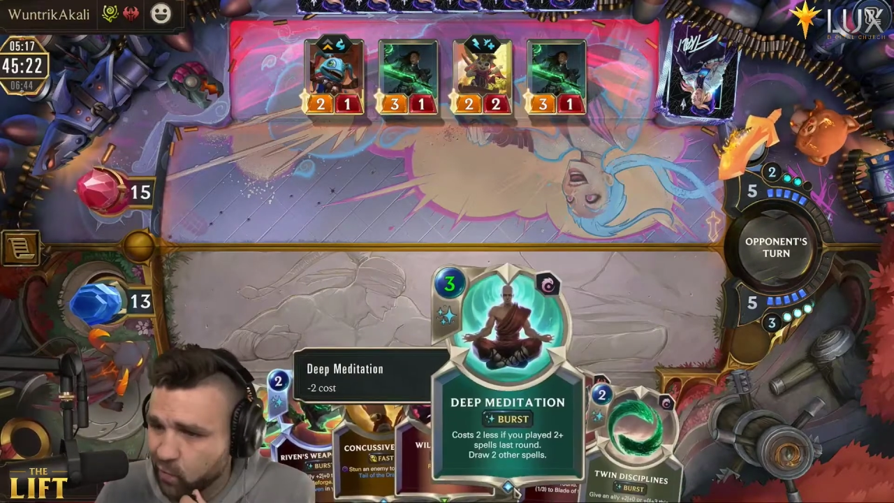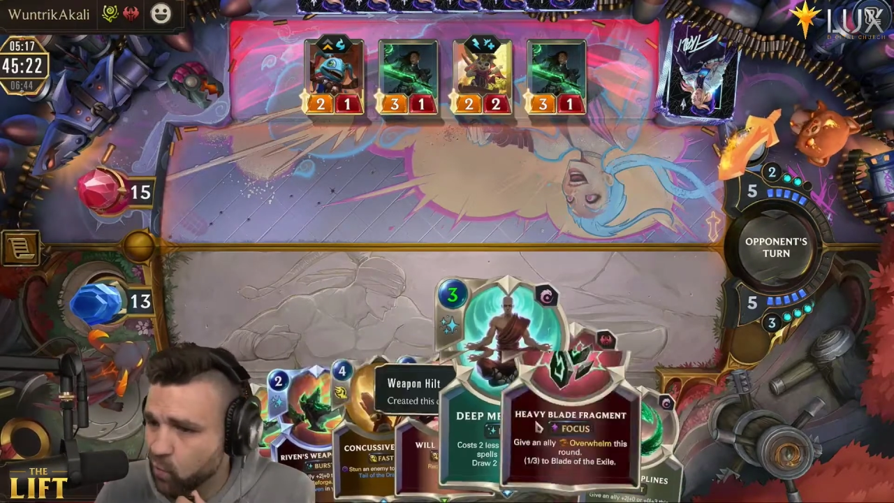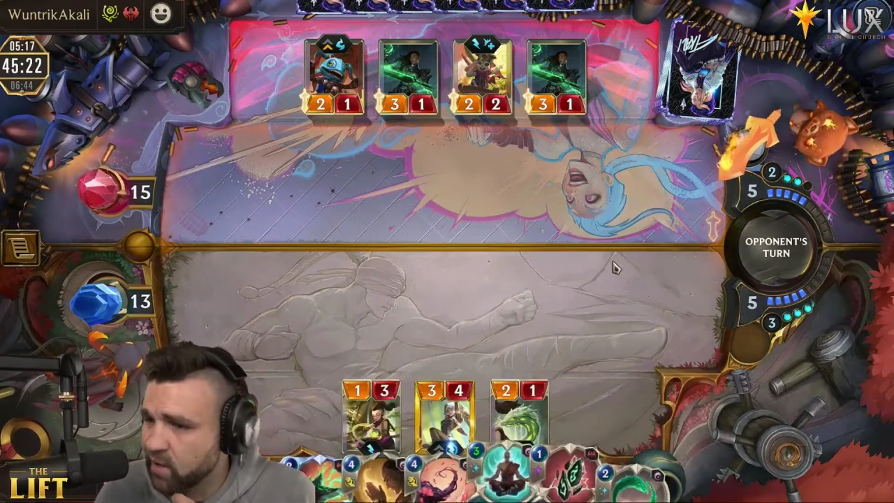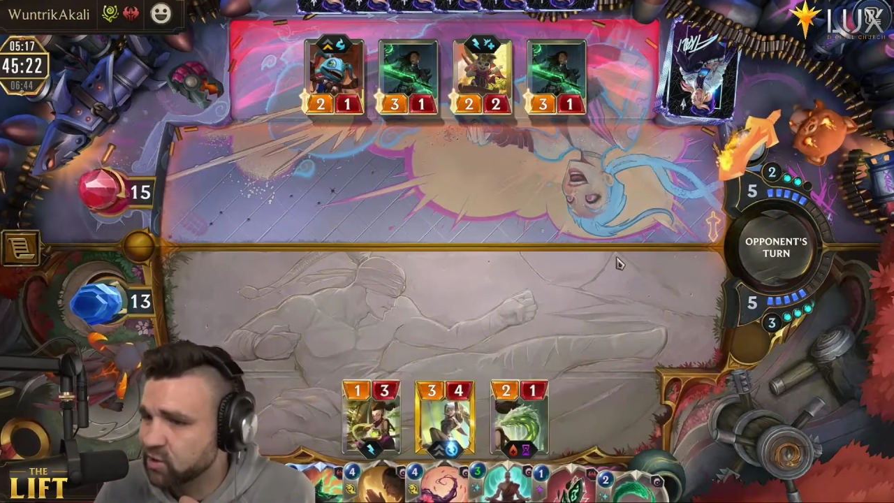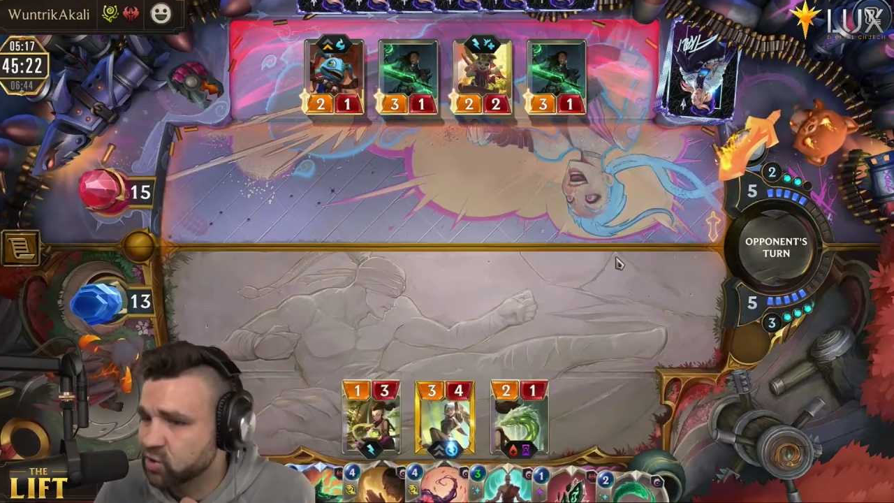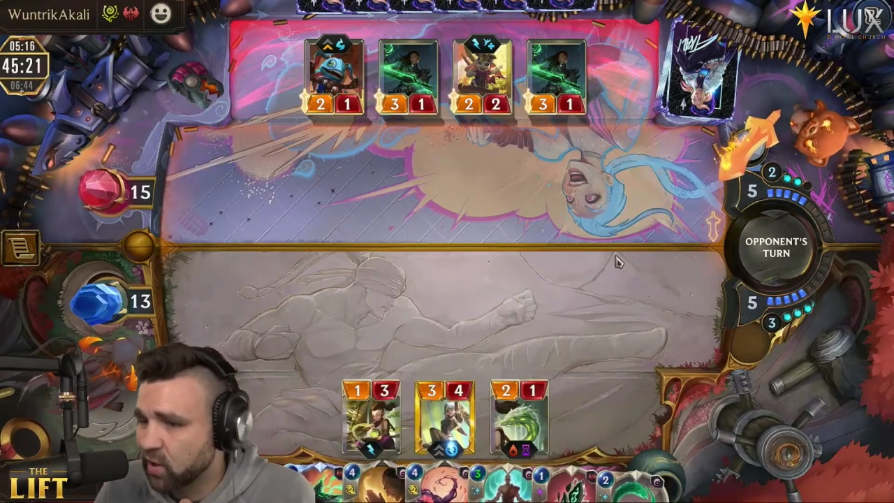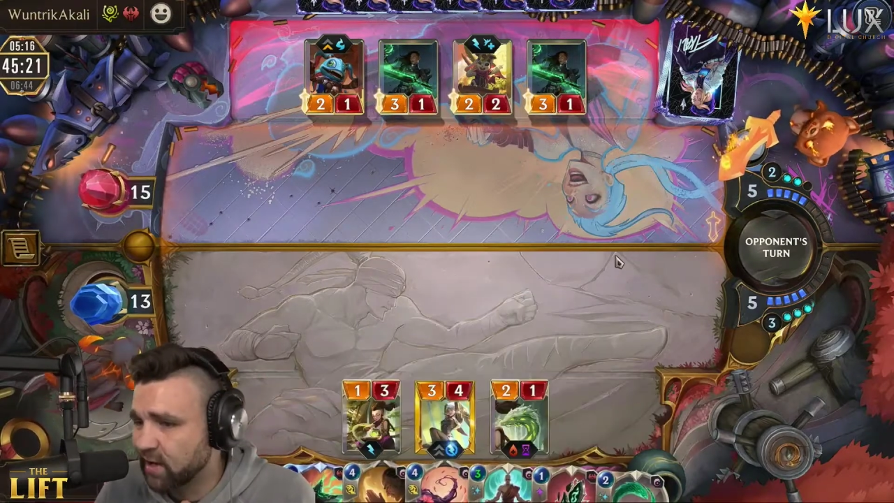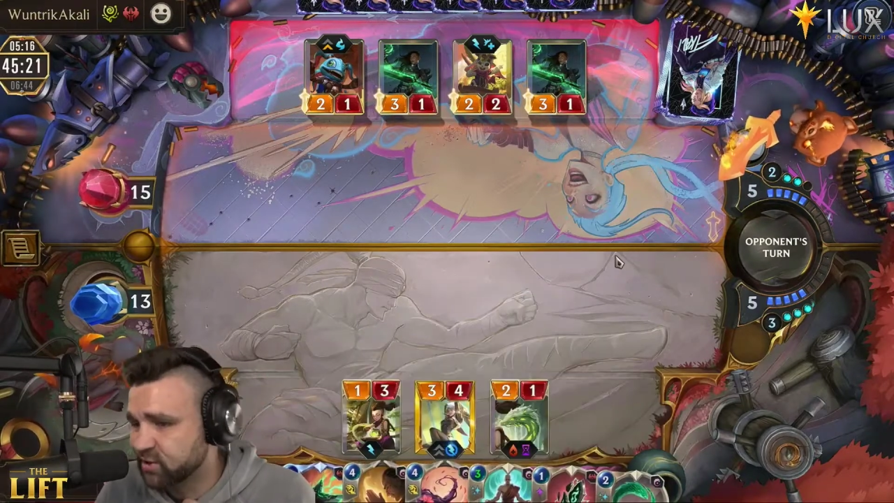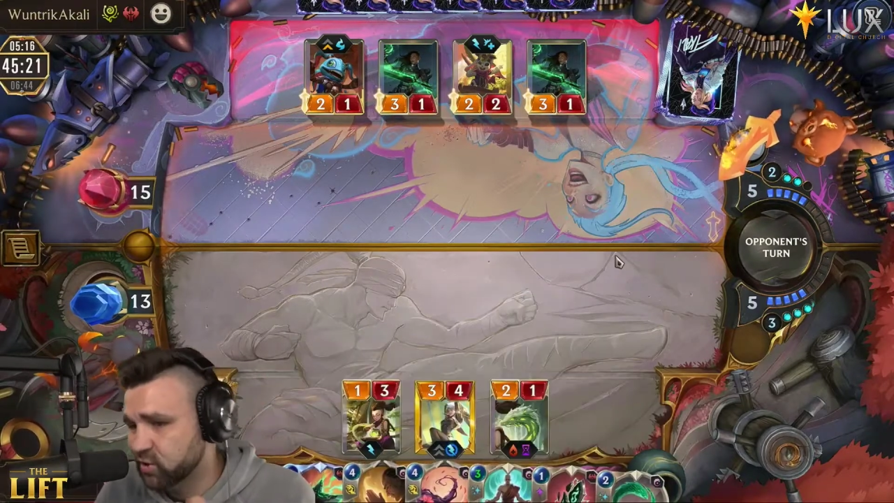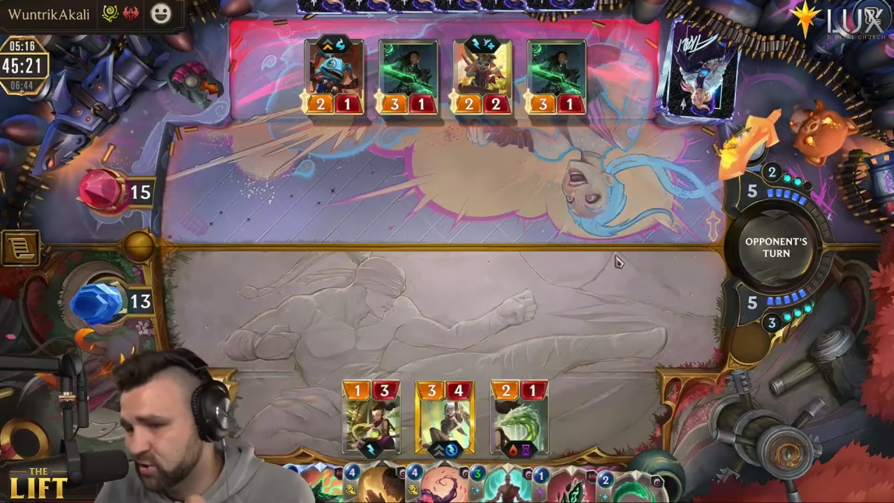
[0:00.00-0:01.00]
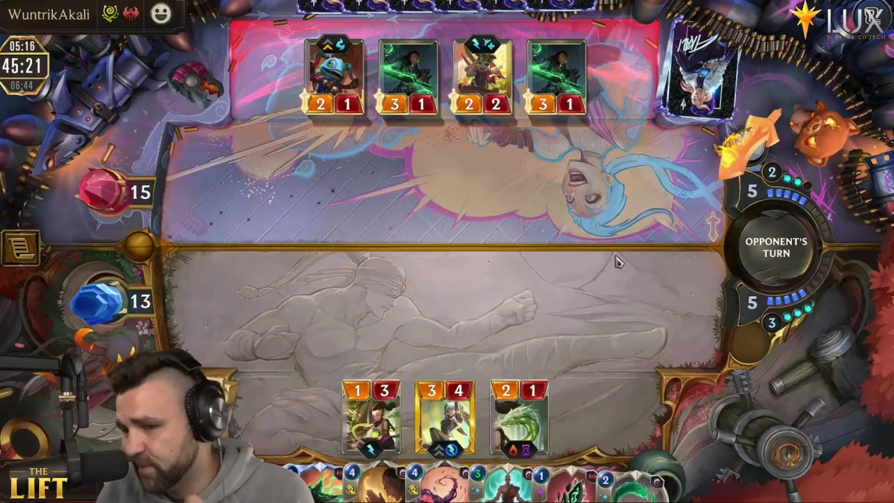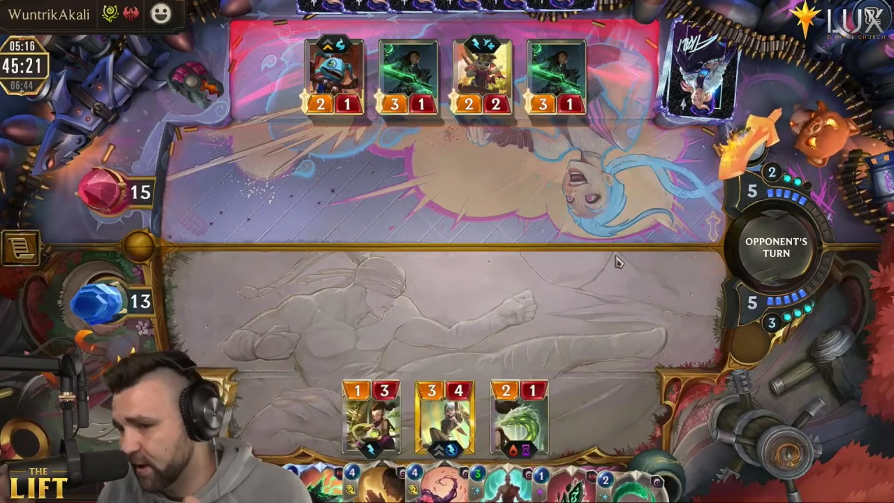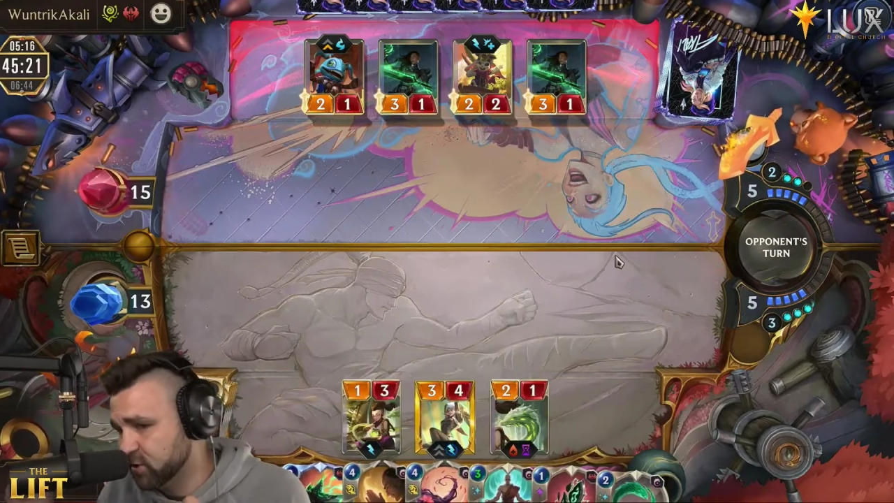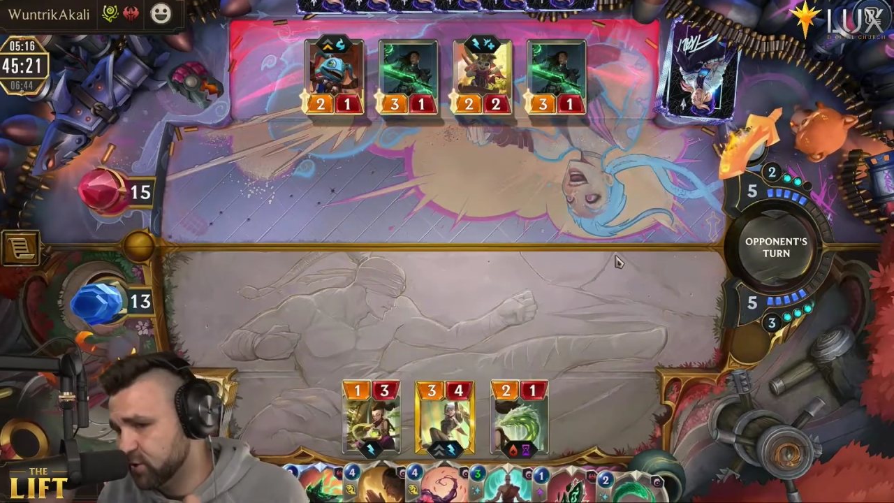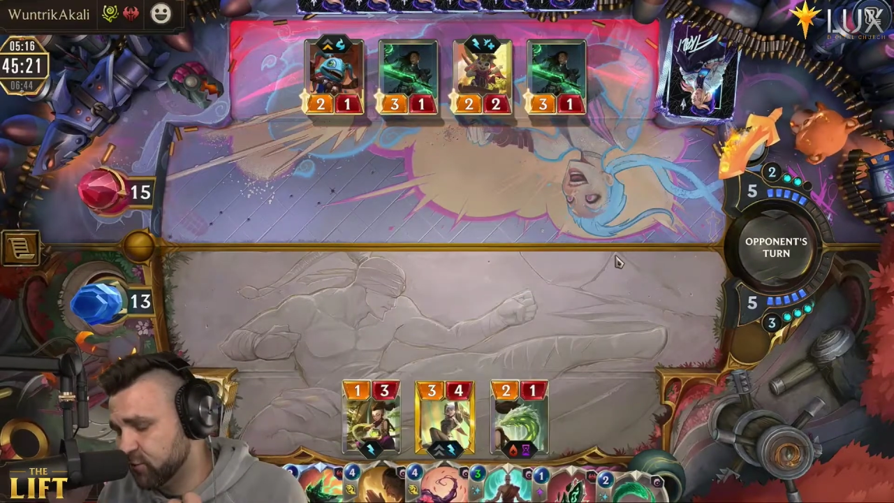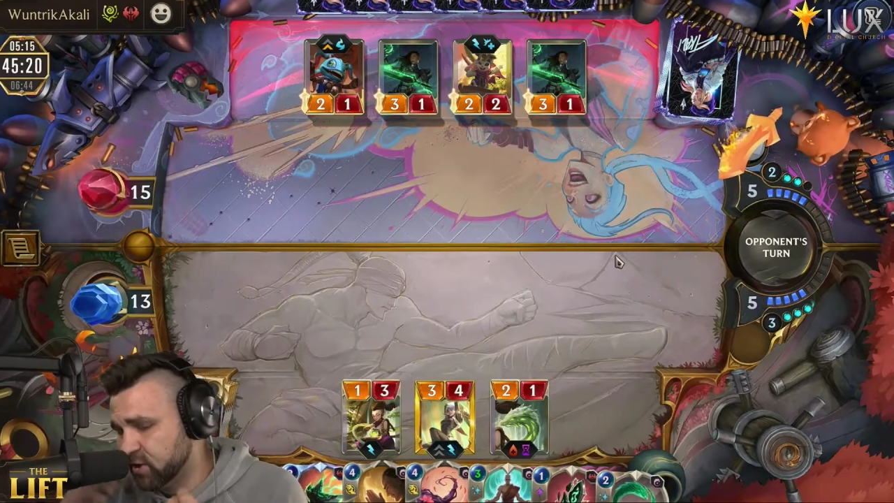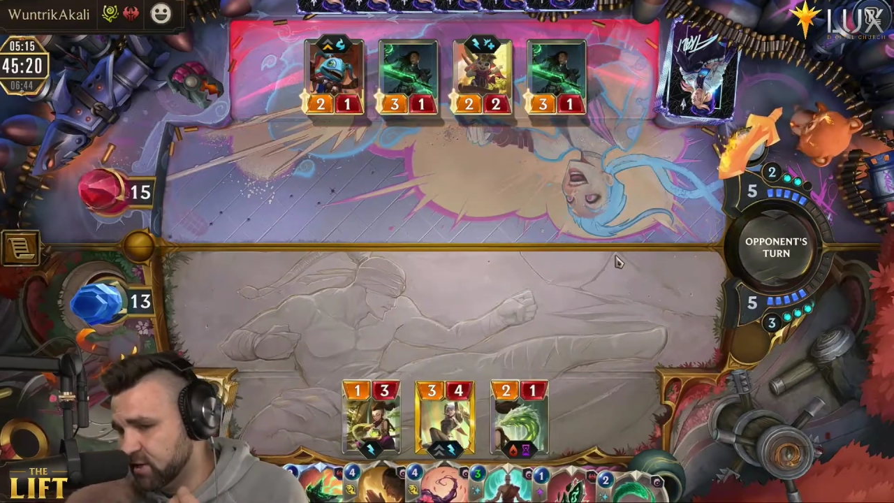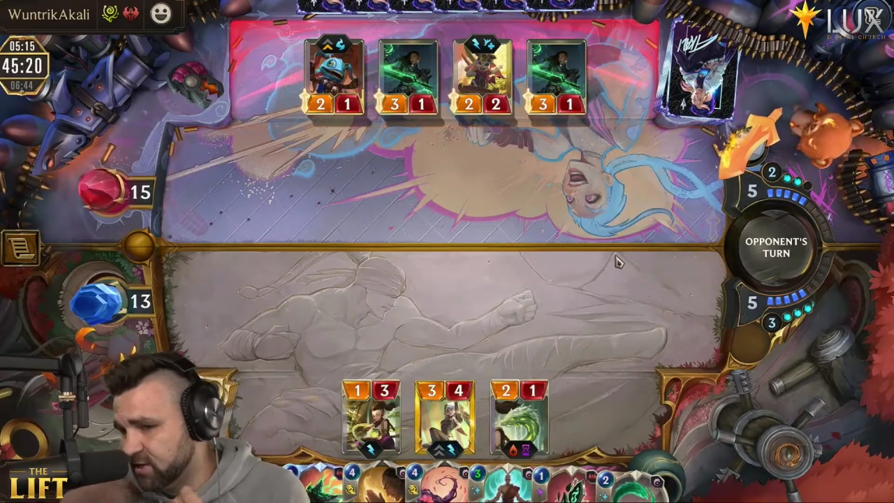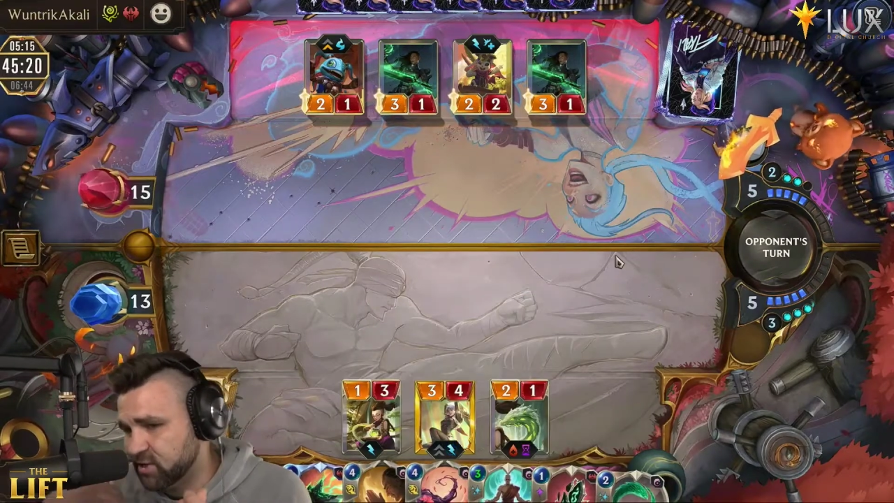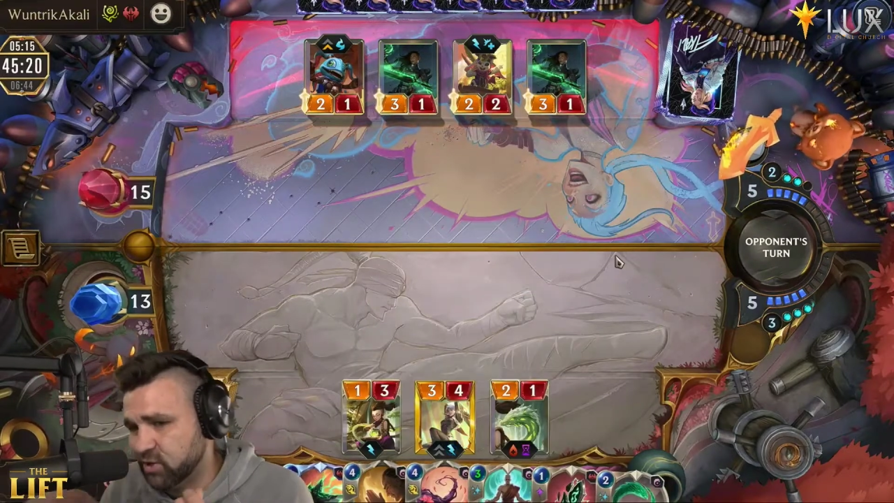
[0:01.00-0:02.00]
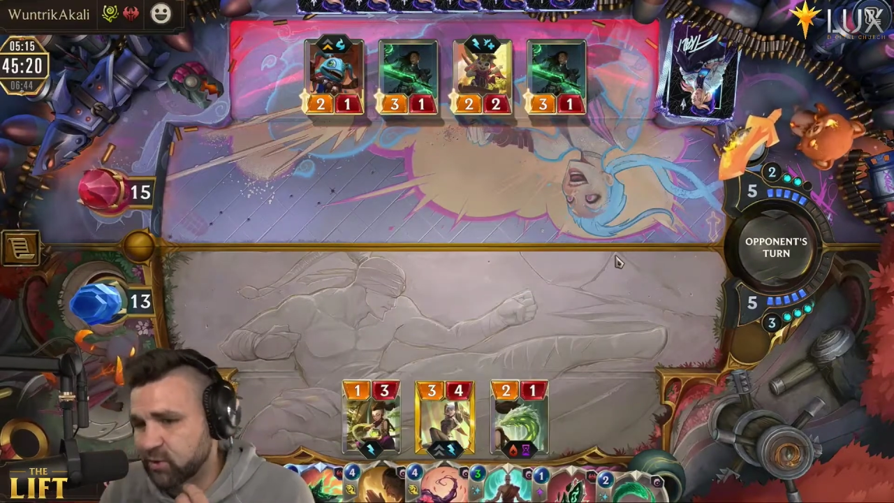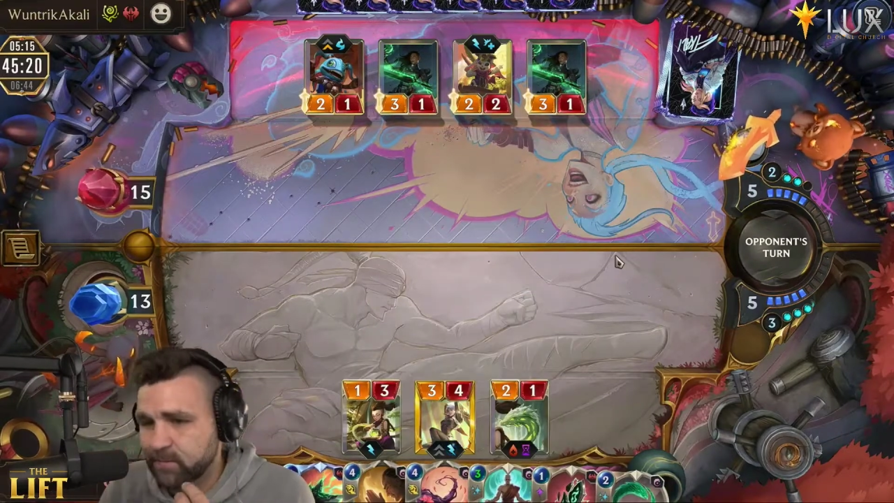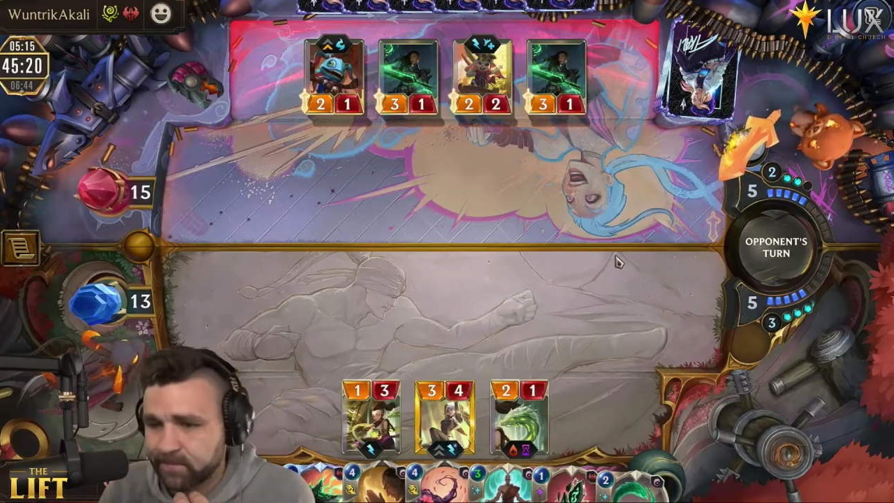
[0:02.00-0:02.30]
We can draw 2 spells if we need to.